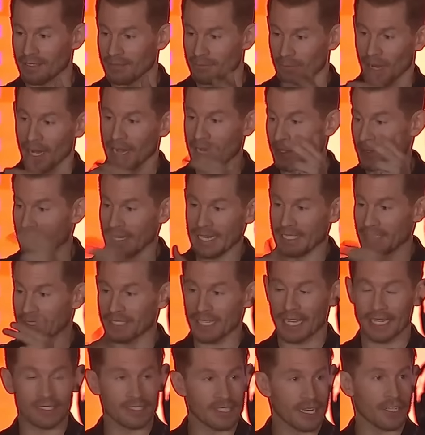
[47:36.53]
my
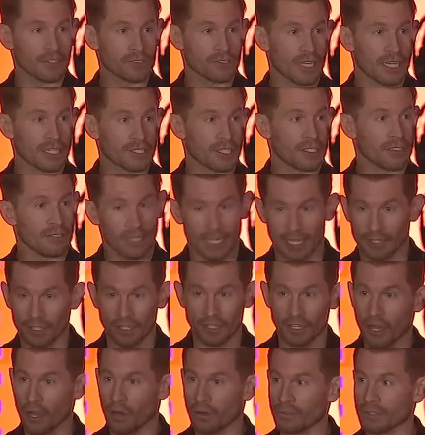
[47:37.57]
inside sales agent in the
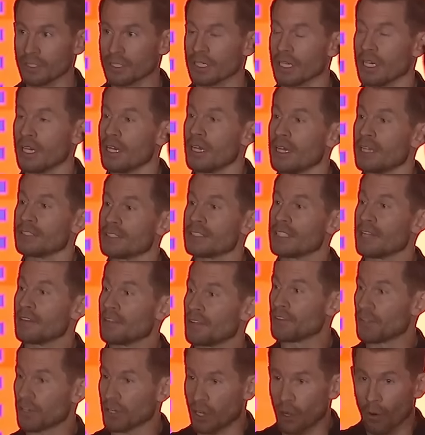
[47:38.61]
notes, said
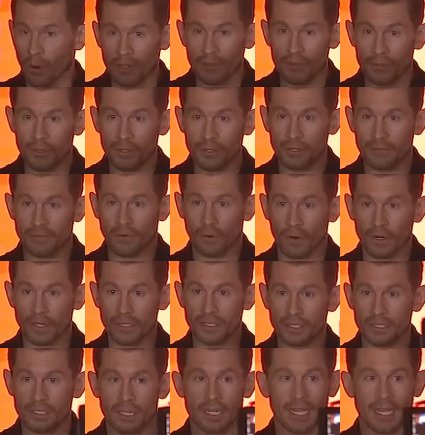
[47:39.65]
that they're going through a divorce